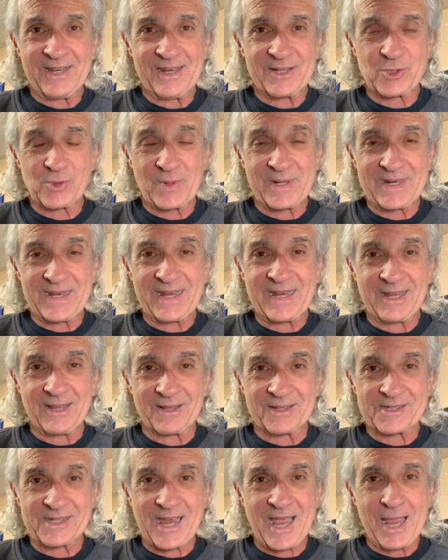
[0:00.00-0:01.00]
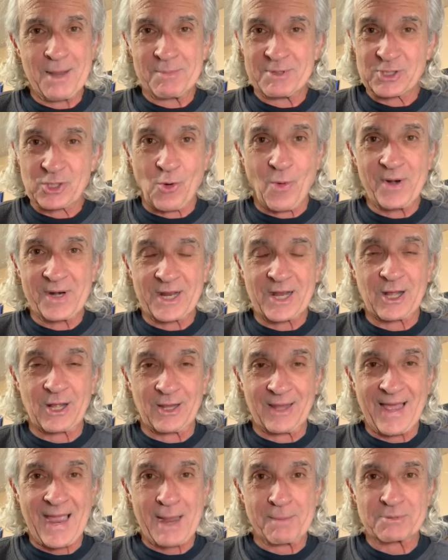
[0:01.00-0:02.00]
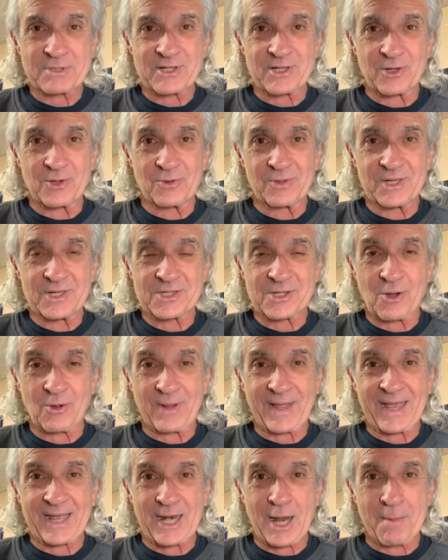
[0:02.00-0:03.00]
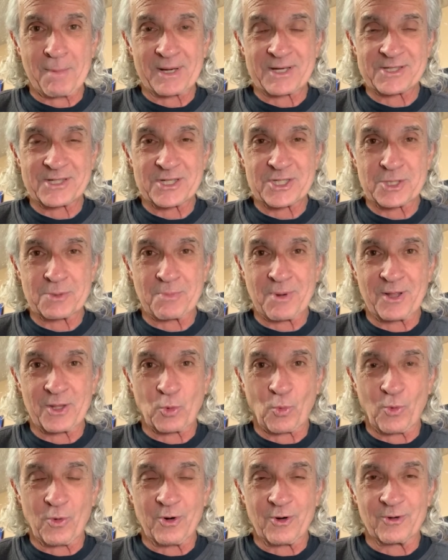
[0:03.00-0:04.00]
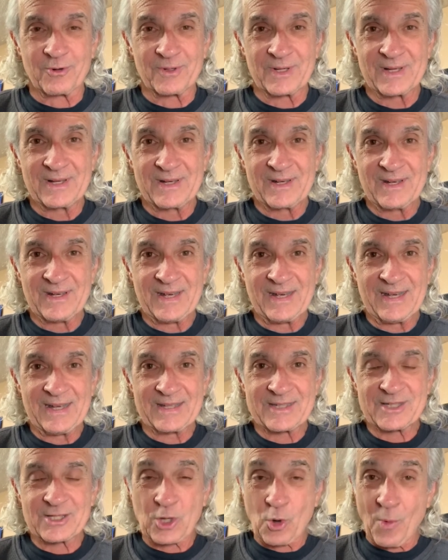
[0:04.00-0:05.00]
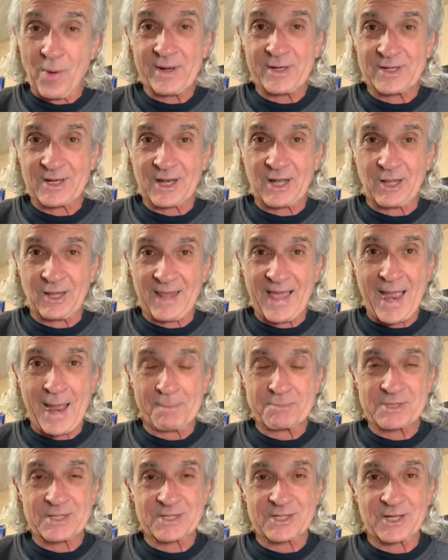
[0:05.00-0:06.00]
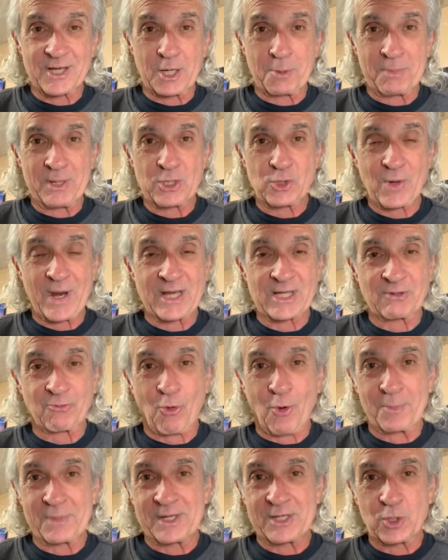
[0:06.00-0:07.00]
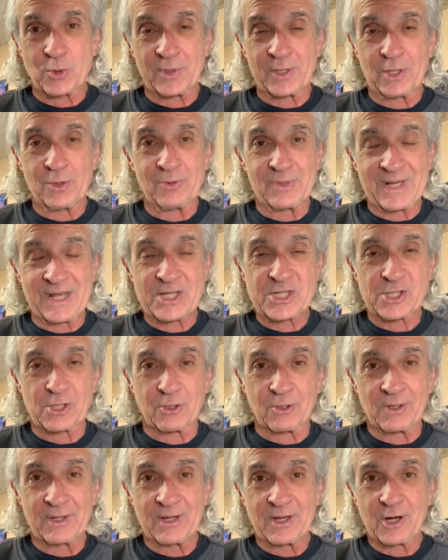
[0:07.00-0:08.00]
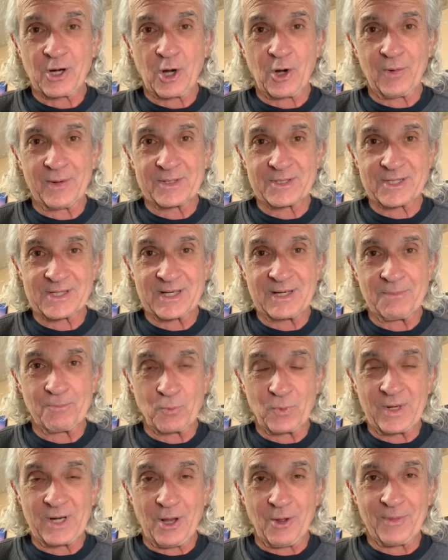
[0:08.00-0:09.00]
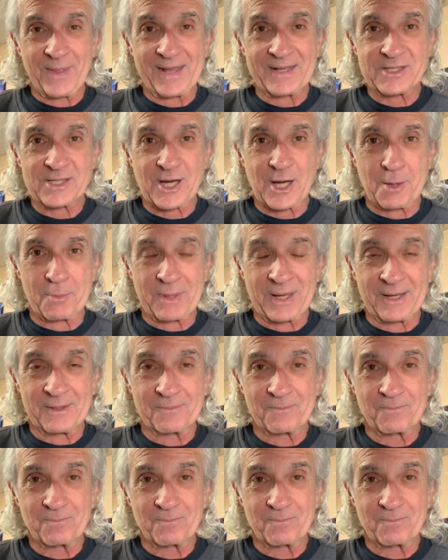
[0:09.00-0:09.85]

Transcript: It's a ridiculous game. It's going to collapse soon, this whole economic system on the world. It's going to collapse. It's going to be transformed into a new digital currency. We know that's coming.